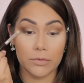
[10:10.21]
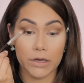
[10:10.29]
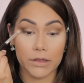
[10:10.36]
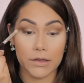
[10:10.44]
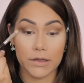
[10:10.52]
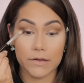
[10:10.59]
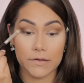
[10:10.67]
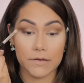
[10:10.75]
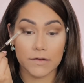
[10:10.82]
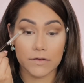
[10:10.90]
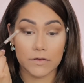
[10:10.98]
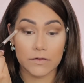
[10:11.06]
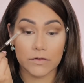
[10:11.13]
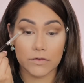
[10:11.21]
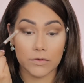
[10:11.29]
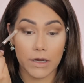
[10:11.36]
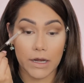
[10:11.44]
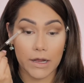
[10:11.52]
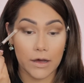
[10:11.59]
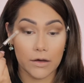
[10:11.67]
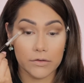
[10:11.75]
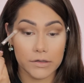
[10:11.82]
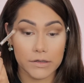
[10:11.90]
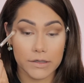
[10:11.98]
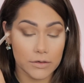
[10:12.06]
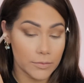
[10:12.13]
bring this straight out
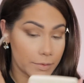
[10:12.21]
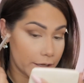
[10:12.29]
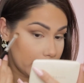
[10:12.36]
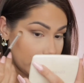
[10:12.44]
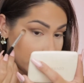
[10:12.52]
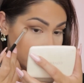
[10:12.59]
a little bit